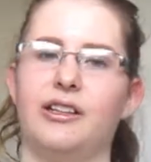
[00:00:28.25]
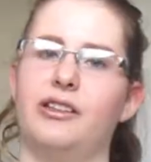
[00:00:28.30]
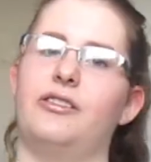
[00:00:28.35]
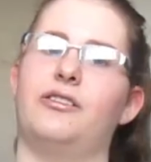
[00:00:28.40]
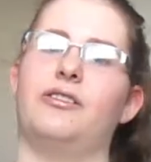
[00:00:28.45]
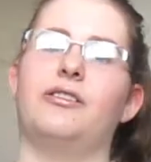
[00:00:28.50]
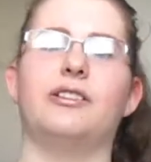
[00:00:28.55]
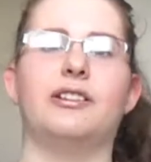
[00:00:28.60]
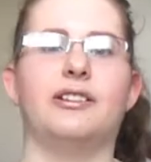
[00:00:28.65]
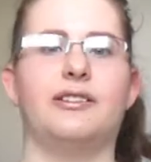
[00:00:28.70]

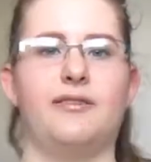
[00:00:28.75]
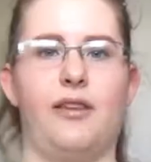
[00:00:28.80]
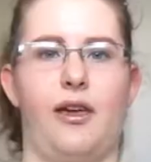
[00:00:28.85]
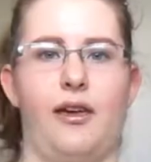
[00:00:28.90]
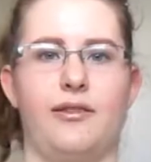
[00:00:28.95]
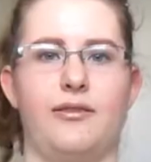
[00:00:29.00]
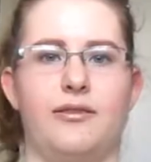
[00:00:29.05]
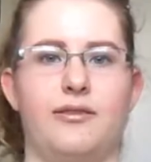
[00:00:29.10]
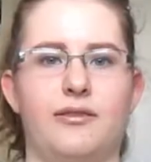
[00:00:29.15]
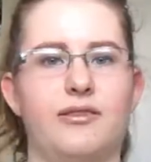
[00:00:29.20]
They're the
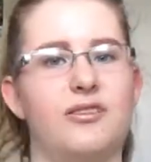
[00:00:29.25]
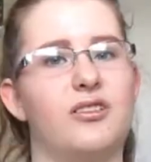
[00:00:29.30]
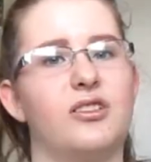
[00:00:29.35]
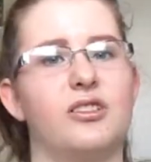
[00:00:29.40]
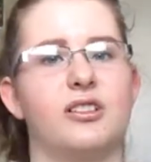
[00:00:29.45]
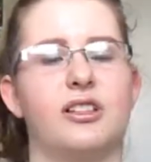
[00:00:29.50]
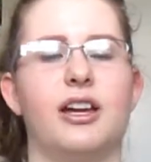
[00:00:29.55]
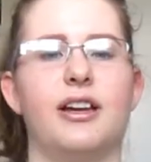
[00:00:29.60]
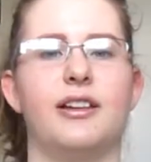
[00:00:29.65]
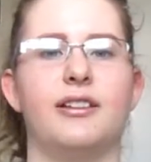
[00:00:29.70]
exact, they're
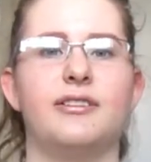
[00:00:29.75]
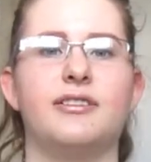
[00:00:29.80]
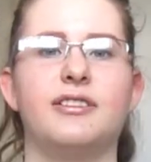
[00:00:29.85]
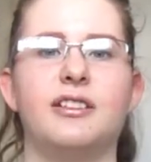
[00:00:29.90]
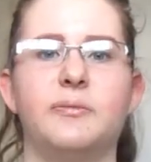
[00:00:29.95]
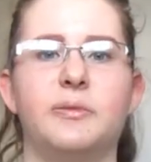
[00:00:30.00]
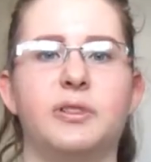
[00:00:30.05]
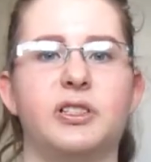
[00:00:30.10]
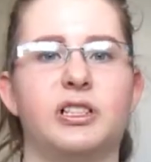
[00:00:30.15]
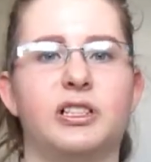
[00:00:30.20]
kind of
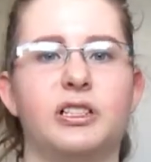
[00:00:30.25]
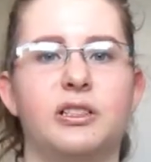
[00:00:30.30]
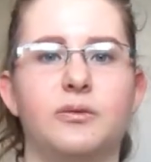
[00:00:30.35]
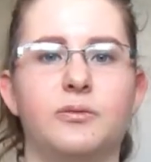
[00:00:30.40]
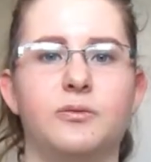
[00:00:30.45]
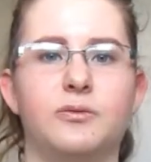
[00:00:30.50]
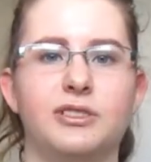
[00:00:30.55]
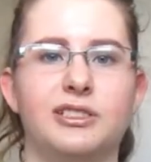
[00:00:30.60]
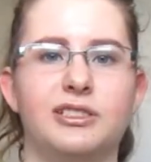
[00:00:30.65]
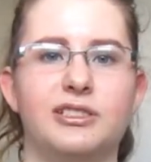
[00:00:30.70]
similar.
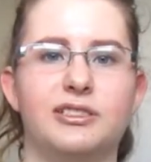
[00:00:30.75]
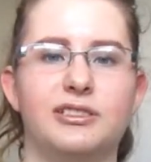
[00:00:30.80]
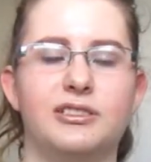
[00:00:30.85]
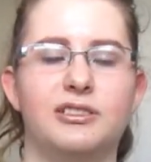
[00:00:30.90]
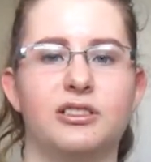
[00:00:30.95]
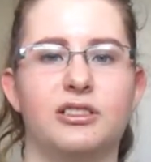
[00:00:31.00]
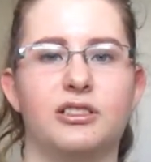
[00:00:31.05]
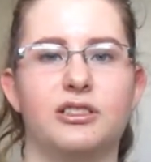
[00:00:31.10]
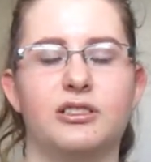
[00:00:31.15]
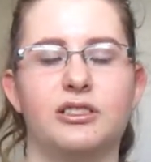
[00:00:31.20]
One,
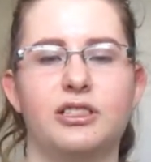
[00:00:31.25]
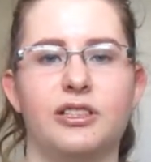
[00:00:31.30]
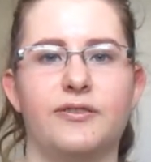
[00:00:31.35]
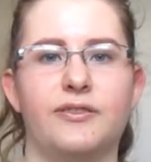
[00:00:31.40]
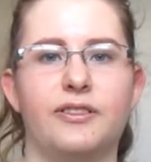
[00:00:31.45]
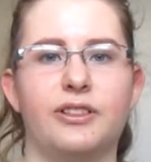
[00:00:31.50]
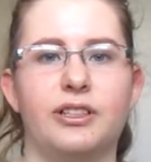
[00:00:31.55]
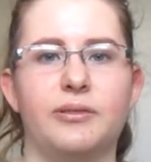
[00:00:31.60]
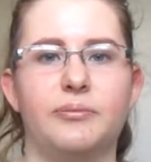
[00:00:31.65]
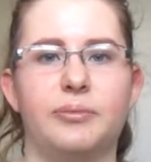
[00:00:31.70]
they're
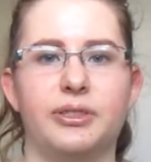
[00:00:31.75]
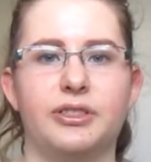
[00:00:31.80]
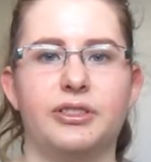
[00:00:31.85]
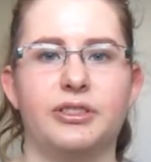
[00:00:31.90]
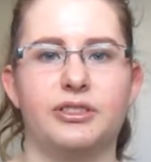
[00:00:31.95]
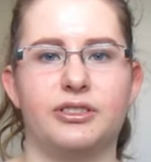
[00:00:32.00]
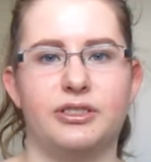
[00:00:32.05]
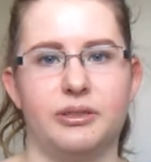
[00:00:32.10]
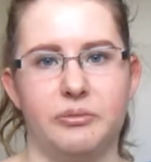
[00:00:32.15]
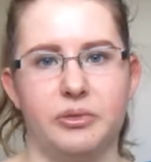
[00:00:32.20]
different, but they're
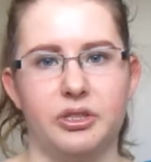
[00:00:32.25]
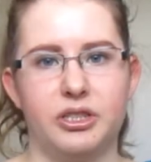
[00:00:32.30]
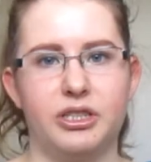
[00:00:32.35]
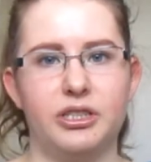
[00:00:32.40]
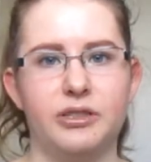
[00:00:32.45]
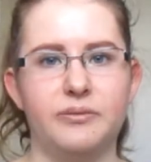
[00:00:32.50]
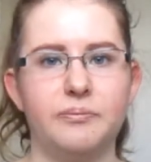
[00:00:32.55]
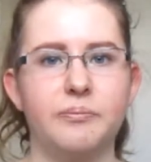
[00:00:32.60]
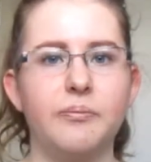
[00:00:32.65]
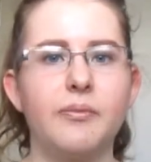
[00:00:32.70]
similar.